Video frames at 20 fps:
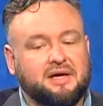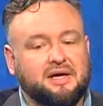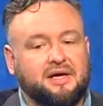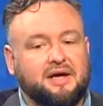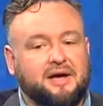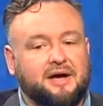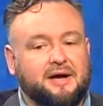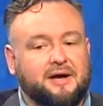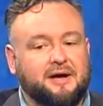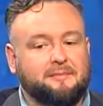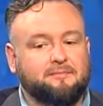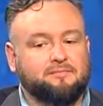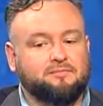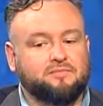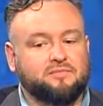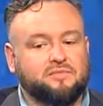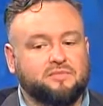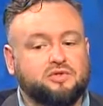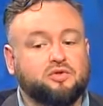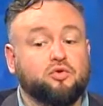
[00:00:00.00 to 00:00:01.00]

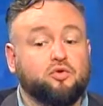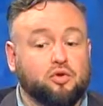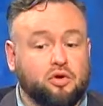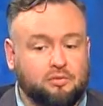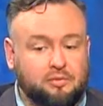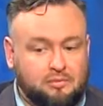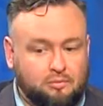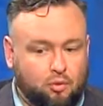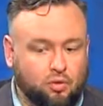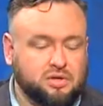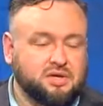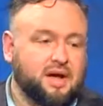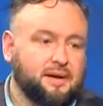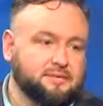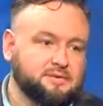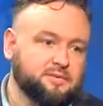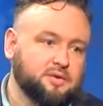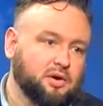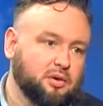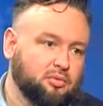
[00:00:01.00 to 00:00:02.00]
so there could be more time
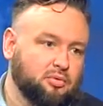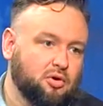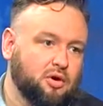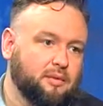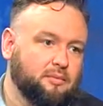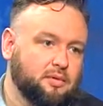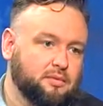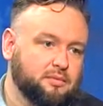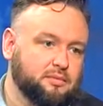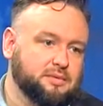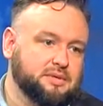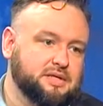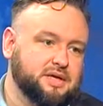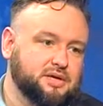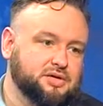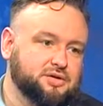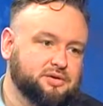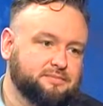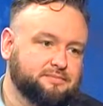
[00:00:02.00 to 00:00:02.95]
spent on program implementation.